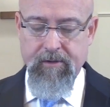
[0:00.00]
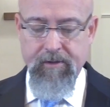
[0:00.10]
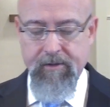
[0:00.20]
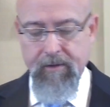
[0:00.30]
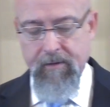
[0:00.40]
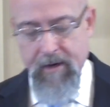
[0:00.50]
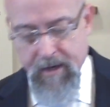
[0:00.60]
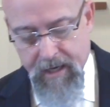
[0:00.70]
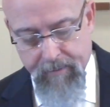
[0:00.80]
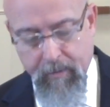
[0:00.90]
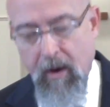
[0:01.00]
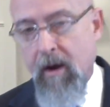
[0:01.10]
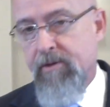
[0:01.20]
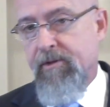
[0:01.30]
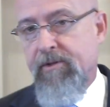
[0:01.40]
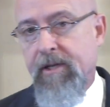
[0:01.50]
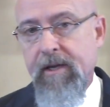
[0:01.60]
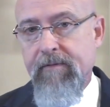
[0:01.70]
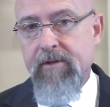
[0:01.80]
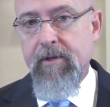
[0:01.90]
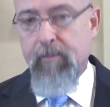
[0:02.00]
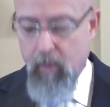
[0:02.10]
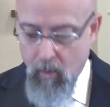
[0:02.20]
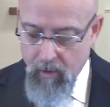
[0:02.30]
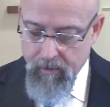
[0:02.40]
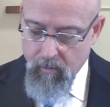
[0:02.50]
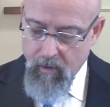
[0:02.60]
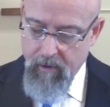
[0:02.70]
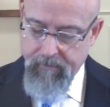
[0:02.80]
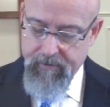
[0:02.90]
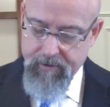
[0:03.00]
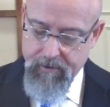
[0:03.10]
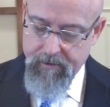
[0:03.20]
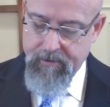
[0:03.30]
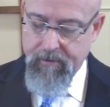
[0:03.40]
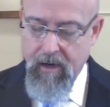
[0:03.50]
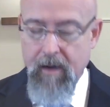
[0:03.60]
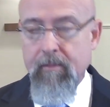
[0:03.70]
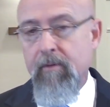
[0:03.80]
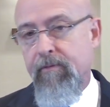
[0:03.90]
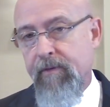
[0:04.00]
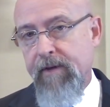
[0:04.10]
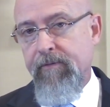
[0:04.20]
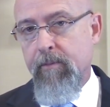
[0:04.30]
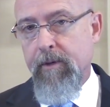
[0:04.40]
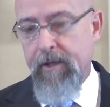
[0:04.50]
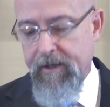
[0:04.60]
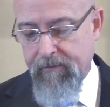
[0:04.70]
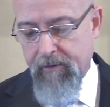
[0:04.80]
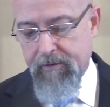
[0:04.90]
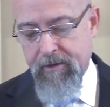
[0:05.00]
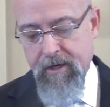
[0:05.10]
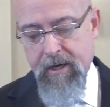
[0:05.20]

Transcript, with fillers: And so he pauses to give this important word of assurance to humble, faithful believers,